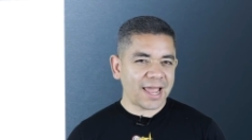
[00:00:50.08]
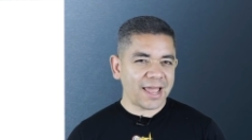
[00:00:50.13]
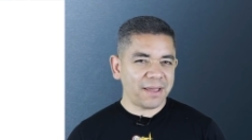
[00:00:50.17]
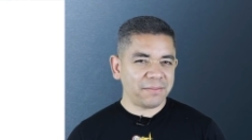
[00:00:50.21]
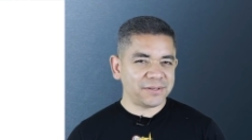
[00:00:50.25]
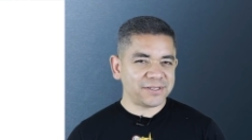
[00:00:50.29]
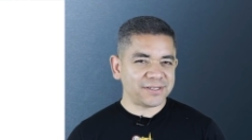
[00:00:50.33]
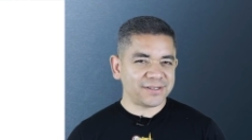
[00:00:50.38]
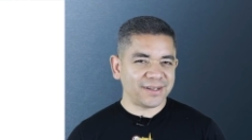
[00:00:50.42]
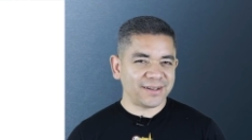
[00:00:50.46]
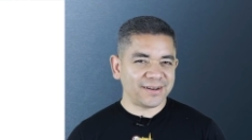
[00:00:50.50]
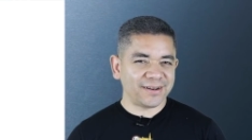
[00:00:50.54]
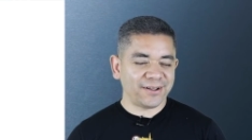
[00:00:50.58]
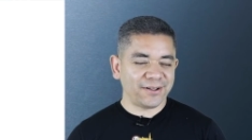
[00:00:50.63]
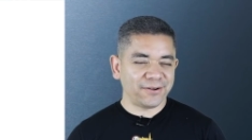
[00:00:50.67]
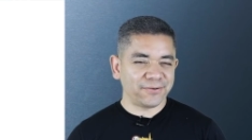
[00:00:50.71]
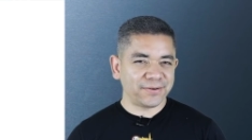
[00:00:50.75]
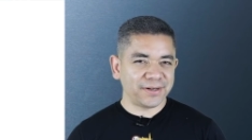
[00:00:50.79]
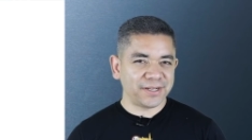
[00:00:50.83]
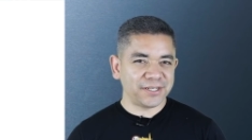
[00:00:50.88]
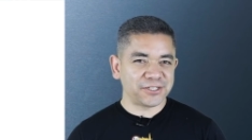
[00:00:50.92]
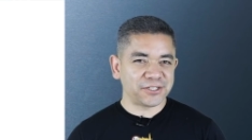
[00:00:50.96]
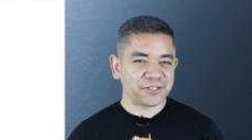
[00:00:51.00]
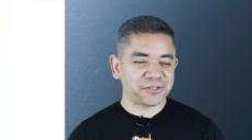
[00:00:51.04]
Amazon
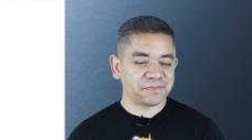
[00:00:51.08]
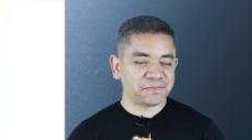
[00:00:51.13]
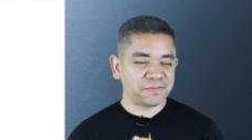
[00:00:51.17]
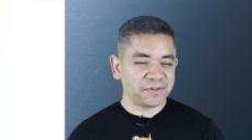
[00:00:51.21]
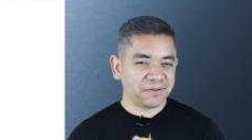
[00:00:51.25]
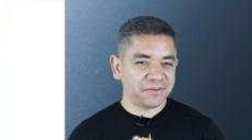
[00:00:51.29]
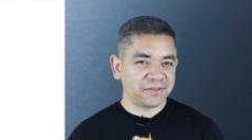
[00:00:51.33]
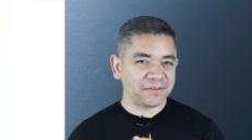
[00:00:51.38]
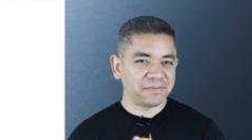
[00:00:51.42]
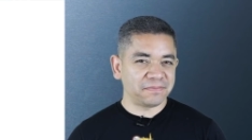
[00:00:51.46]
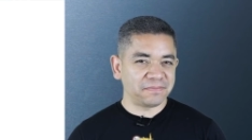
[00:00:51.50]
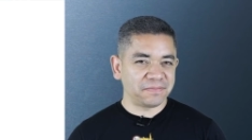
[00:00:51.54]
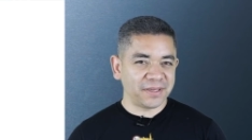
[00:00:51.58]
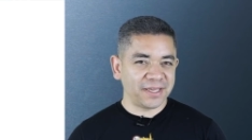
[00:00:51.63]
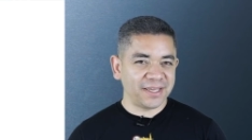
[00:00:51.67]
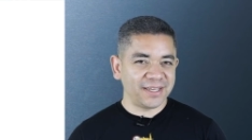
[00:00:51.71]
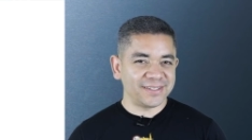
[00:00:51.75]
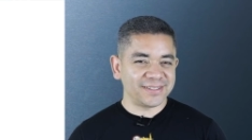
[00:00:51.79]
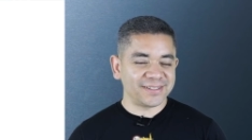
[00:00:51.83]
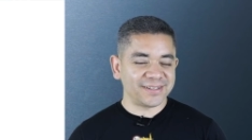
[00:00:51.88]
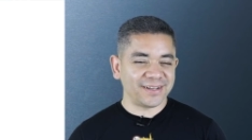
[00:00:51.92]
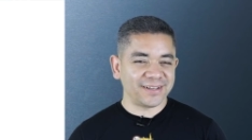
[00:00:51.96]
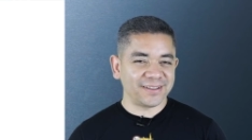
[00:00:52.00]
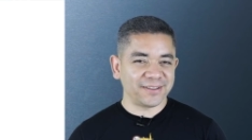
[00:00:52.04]
already spilled the
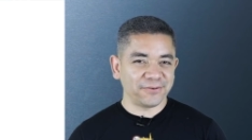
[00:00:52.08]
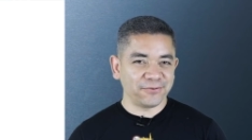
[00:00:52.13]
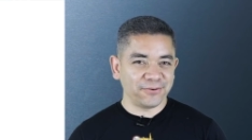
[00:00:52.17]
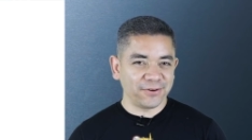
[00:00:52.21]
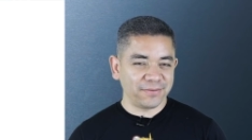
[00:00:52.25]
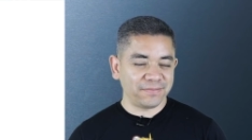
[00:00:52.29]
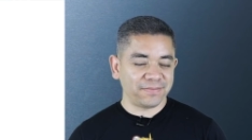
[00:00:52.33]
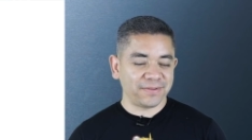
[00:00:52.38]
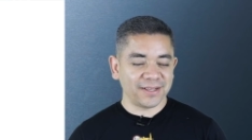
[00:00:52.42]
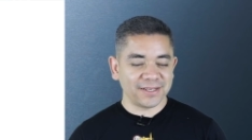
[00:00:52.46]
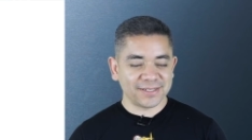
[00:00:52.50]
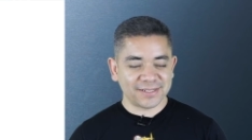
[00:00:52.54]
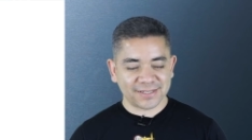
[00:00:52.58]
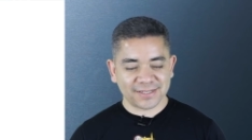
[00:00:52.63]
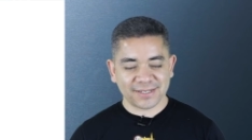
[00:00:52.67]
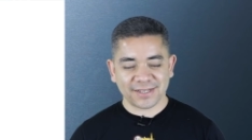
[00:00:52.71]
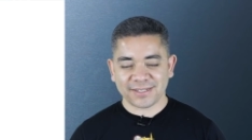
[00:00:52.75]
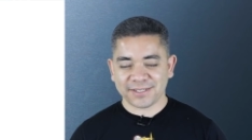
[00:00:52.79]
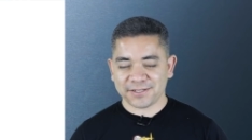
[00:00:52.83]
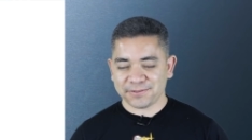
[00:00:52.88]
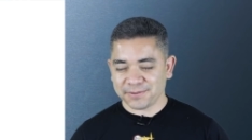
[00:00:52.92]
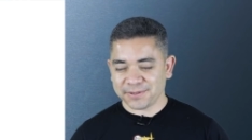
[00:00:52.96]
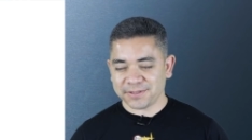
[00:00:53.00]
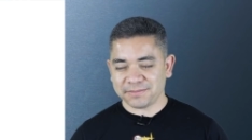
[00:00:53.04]
beans on the OnePlus
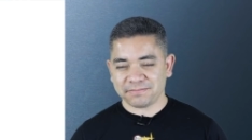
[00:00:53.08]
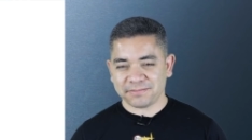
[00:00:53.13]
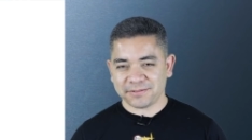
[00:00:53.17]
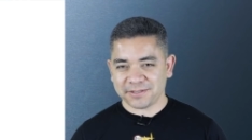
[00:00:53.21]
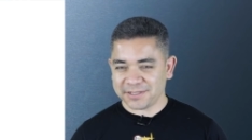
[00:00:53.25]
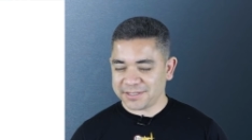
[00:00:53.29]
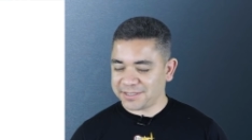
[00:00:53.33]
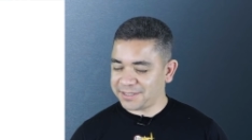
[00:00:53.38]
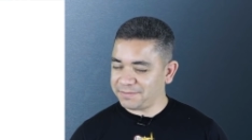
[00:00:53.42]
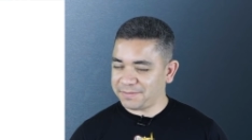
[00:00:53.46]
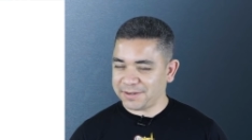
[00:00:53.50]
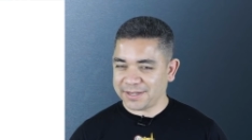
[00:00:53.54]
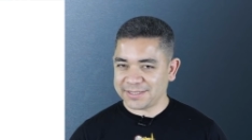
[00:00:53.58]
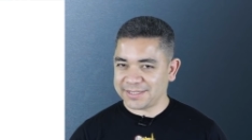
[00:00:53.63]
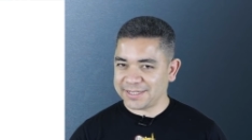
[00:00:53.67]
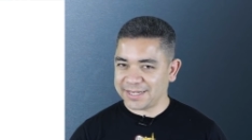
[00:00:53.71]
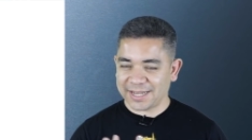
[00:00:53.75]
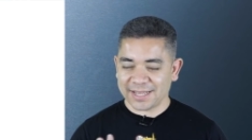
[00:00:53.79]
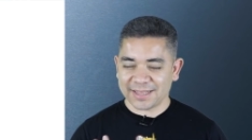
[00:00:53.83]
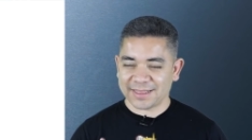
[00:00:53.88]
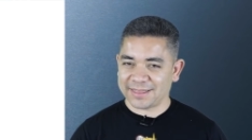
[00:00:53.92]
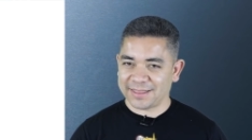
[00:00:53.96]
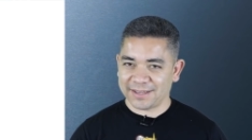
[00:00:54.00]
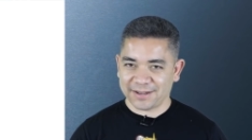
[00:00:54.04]
6. We're just about to
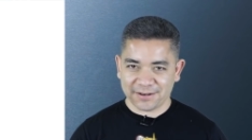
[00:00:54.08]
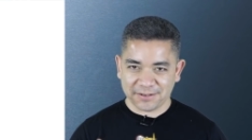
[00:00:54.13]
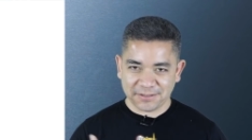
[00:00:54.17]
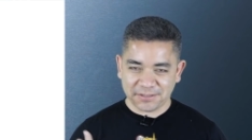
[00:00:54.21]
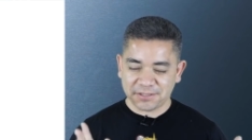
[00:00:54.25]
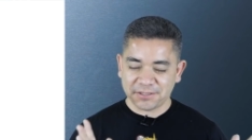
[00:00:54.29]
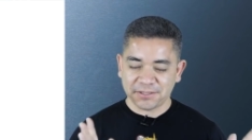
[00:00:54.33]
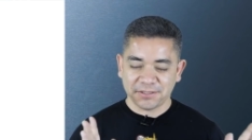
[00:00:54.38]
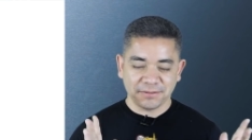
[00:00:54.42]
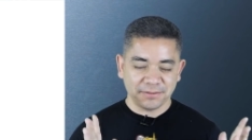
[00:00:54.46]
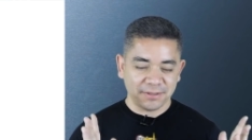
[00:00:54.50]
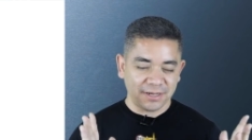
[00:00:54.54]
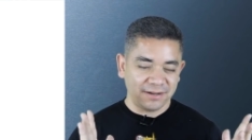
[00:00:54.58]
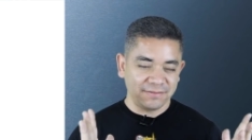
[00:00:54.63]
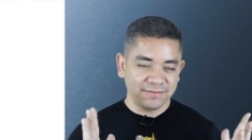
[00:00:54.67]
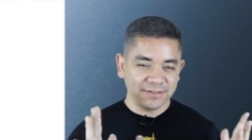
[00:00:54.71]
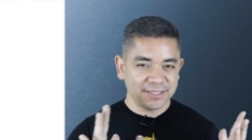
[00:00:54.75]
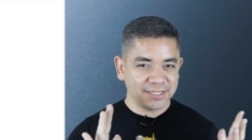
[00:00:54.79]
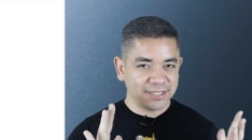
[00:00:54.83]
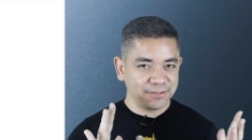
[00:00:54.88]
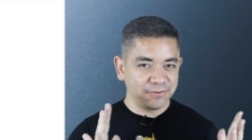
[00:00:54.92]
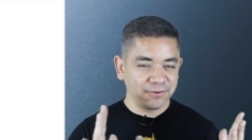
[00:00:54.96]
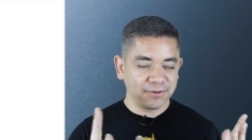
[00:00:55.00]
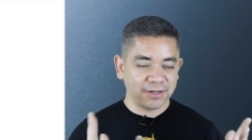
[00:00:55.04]
get there, so
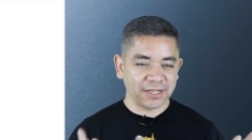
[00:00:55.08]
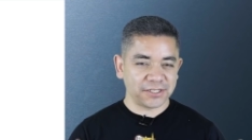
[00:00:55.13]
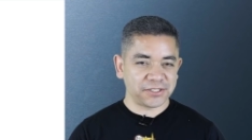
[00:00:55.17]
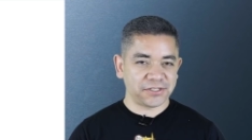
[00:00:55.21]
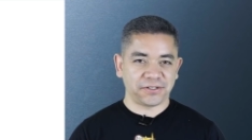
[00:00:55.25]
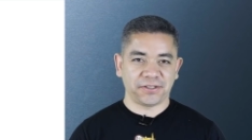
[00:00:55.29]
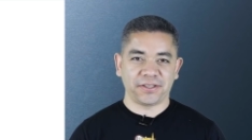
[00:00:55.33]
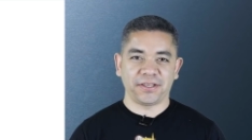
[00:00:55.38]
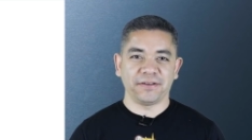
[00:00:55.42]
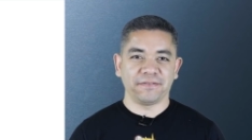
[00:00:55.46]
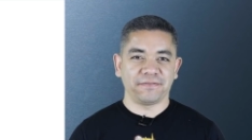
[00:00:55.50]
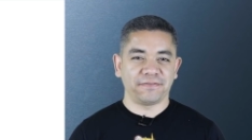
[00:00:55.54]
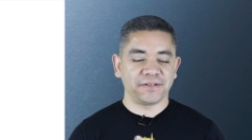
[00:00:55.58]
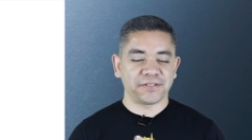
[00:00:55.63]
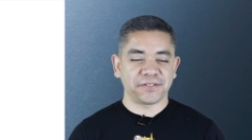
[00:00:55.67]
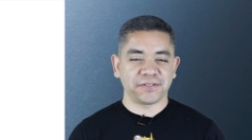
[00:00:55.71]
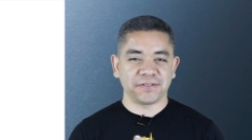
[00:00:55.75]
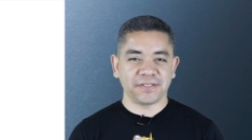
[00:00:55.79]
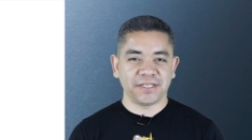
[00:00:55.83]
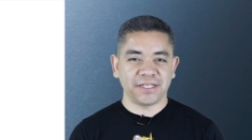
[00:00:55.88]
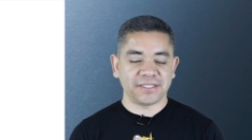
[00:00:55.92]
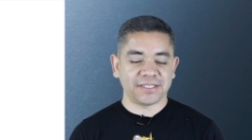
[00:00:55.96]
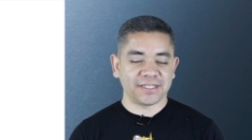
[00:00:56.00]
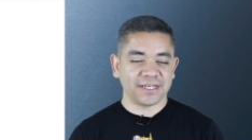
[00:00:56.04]
obviously we'll get you the official
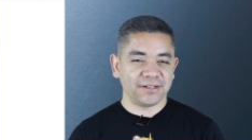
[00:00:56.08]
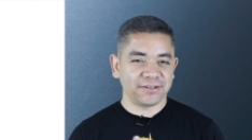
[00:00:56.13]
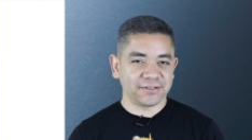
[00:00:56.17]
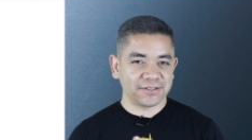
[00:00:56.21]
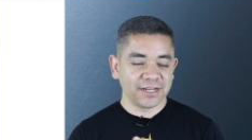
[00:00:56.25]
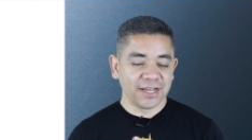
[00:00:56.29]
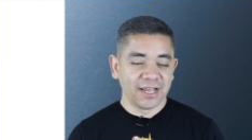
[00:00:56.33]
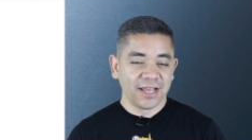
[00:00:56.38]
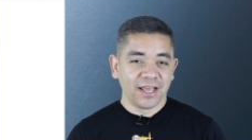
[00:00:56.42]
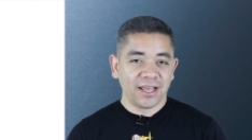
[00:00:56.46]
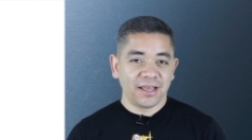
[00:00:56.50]
details.